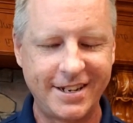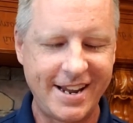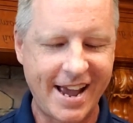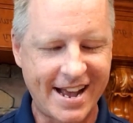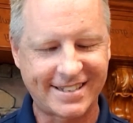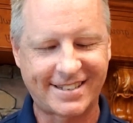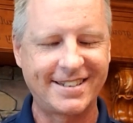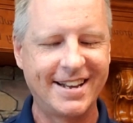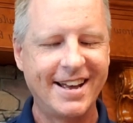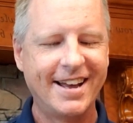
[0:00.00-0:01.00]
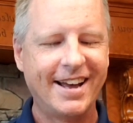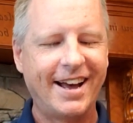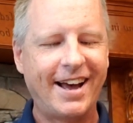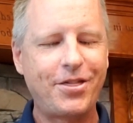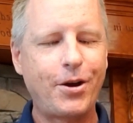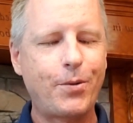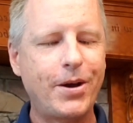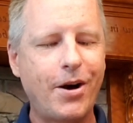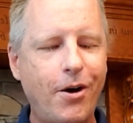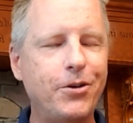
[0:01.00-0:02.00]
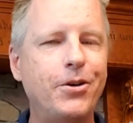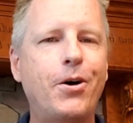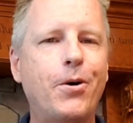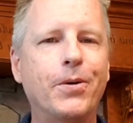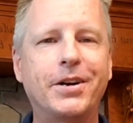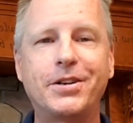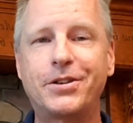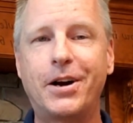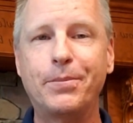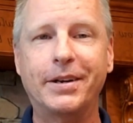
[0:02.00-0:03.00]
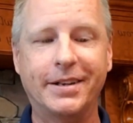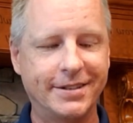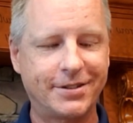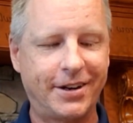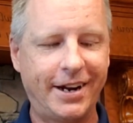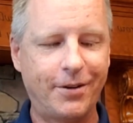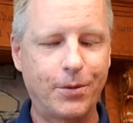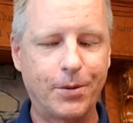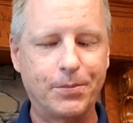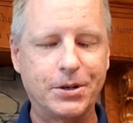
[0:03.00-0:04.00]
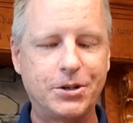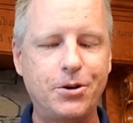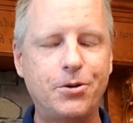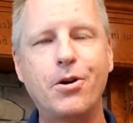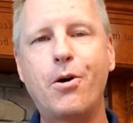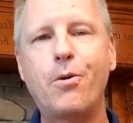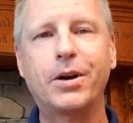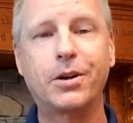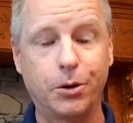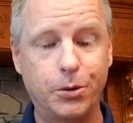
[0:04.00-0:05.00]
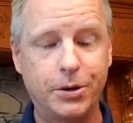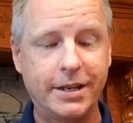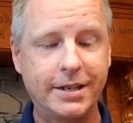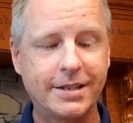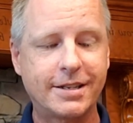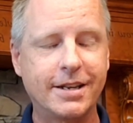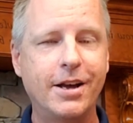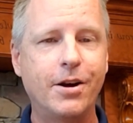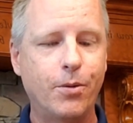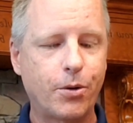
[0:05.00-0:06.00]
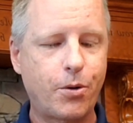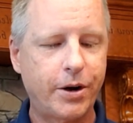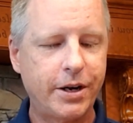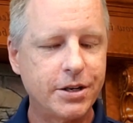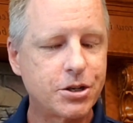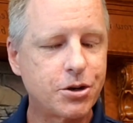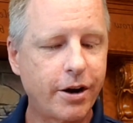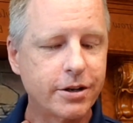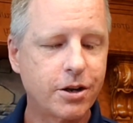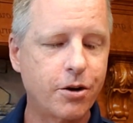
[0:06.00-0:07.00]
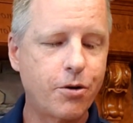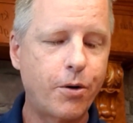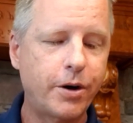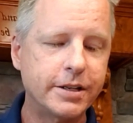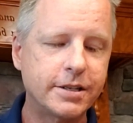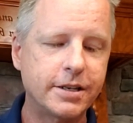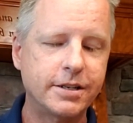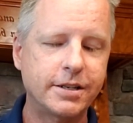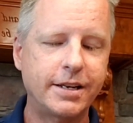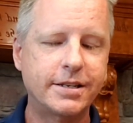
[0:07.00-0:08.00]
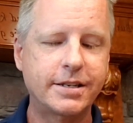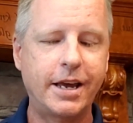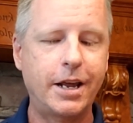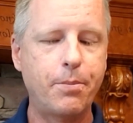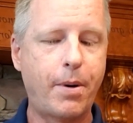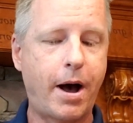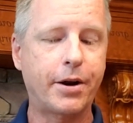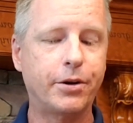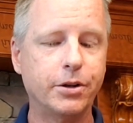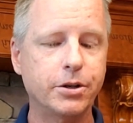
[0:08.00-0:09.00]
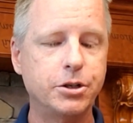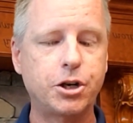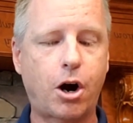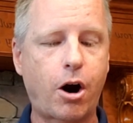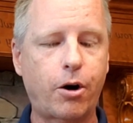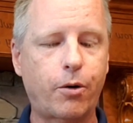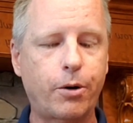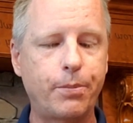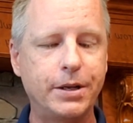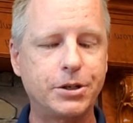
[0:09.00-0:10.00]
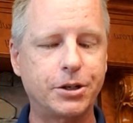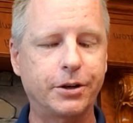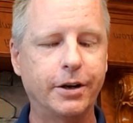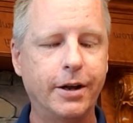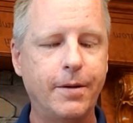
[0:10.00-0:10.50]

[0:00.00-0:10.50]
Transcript: Yes, I think we all know what a trumpet is, right? But do you know what a lute is? Well, according to Strong's Concordance, it is a skin, bottle, jar, or pitcher.